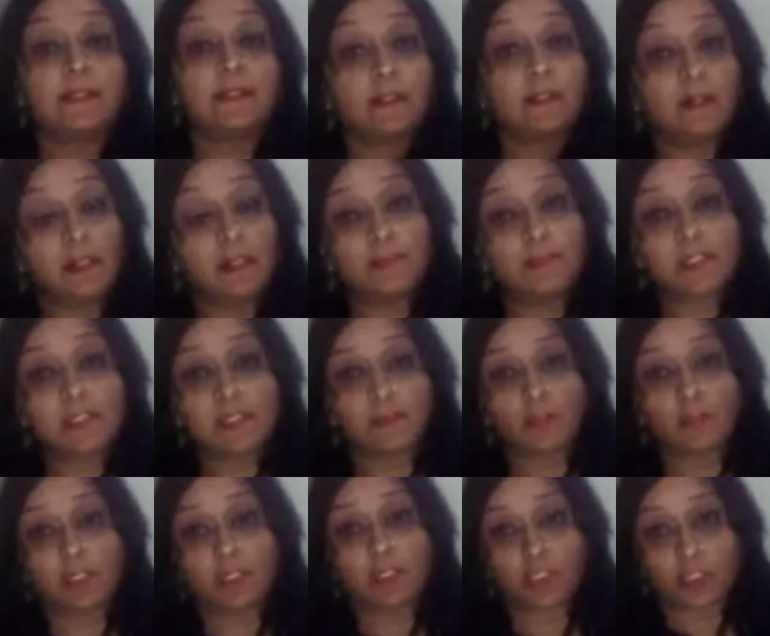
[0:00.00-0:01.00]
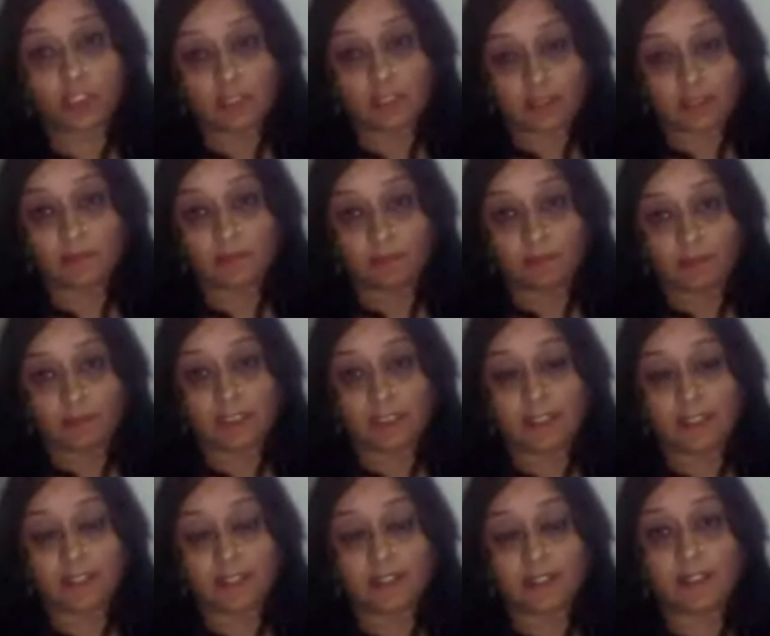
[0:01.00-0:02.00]
Then the third miscommunication that the
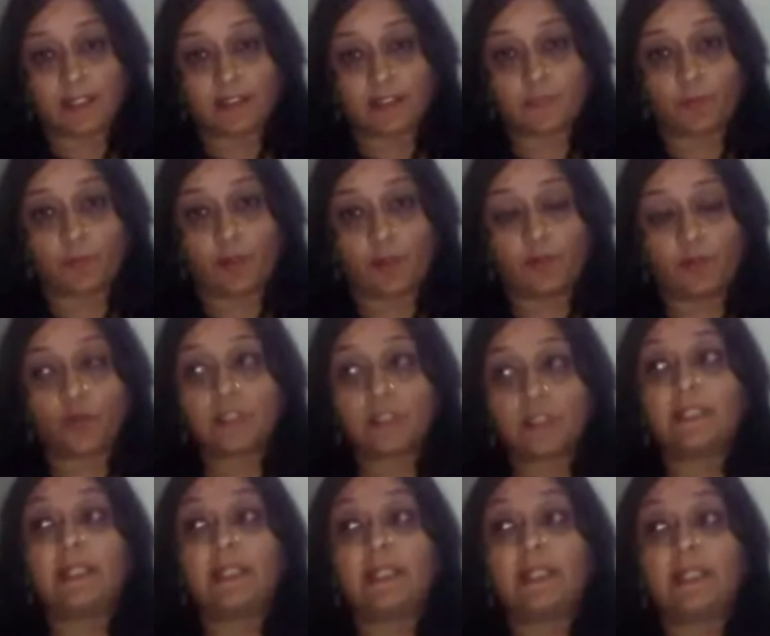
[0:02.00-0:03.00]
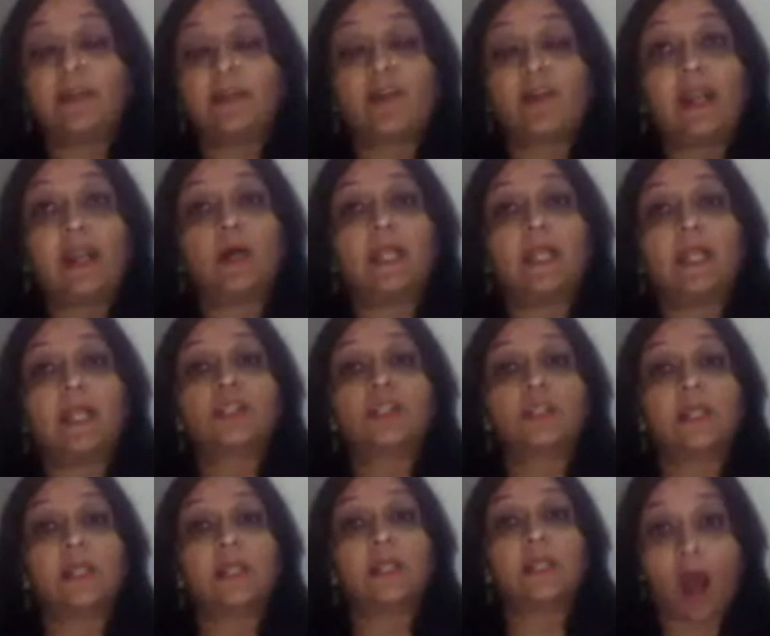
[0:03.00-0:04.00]
media did at this point was that they tried to
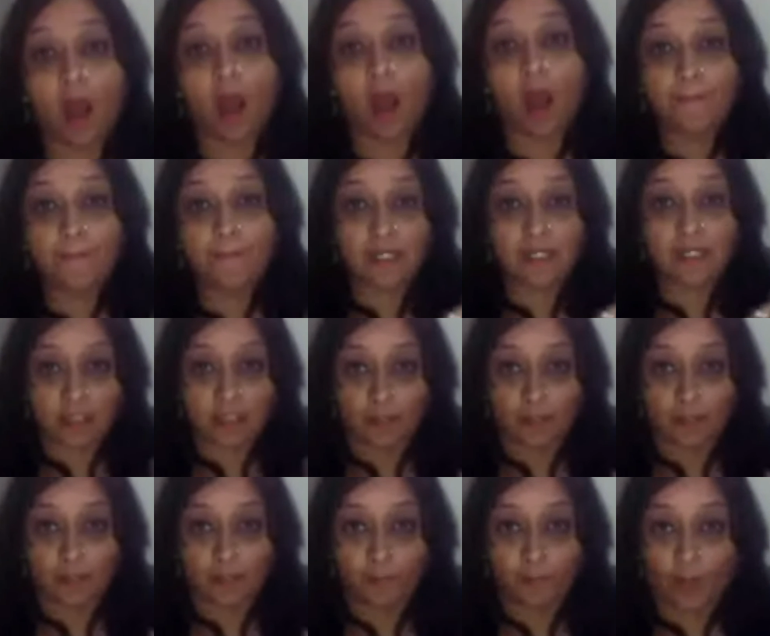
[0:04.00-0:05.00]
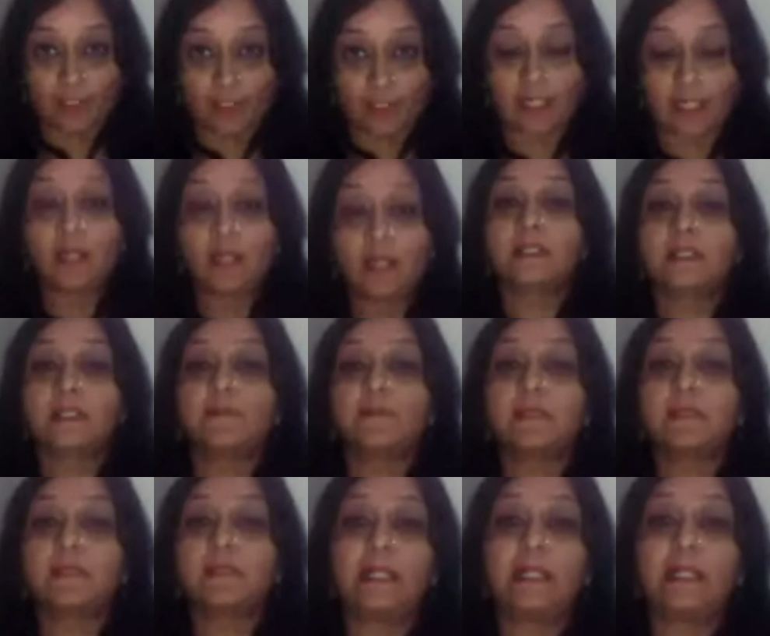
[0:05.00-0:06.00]
allege that AAP is appointing
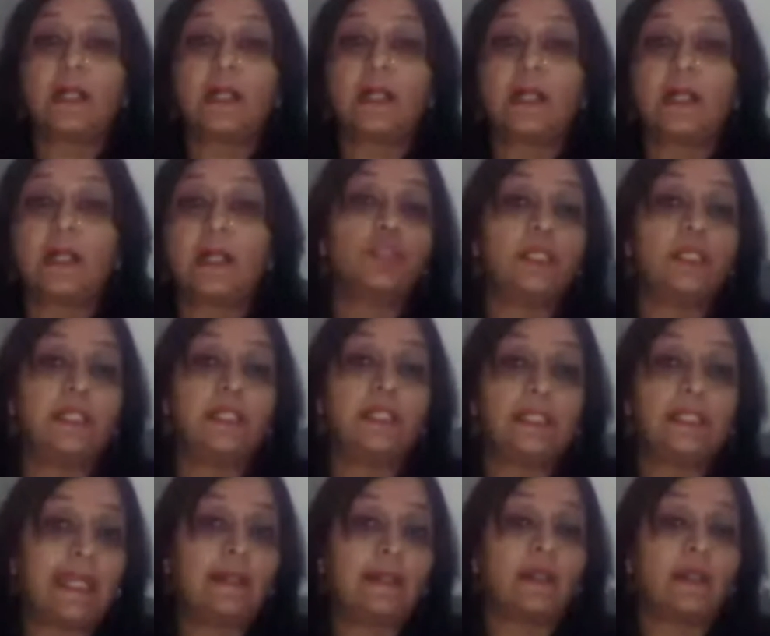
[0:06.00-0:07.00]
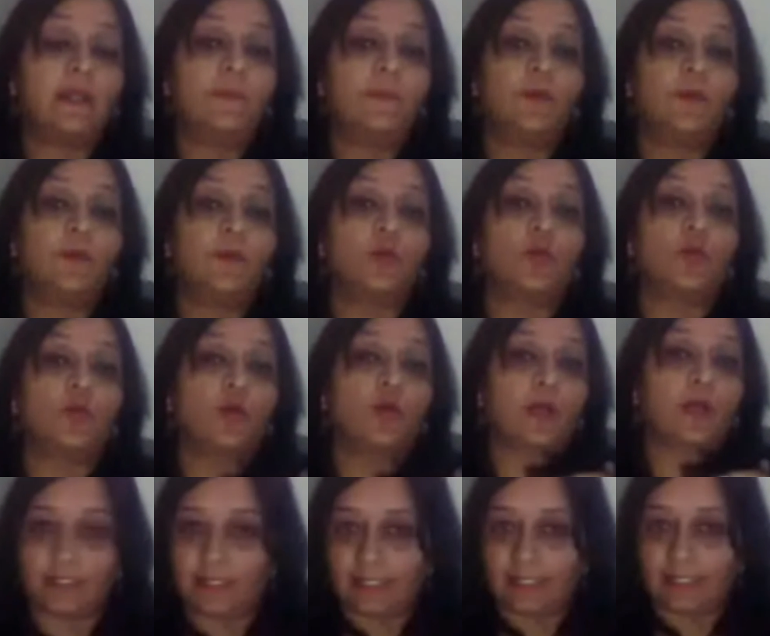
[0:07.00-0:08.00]
some CWG tainted
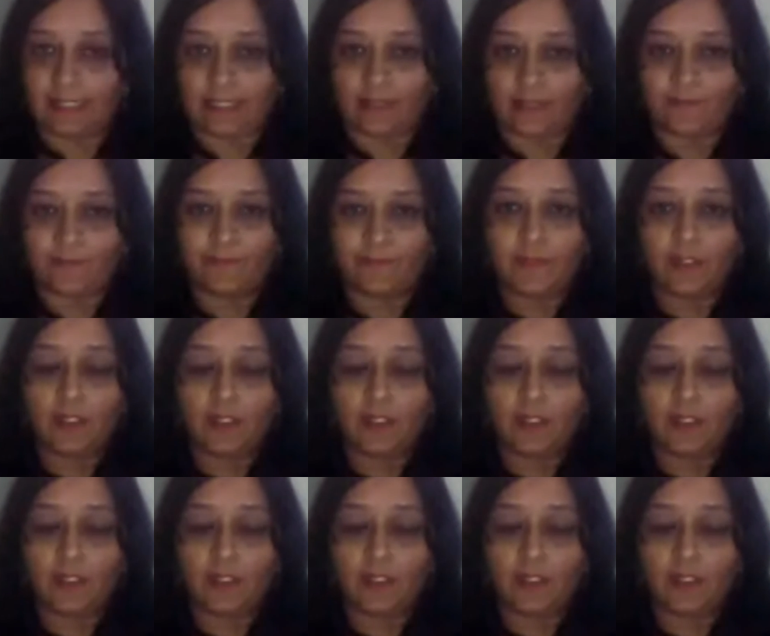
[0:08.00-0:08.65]
bureaucrats in Delhi.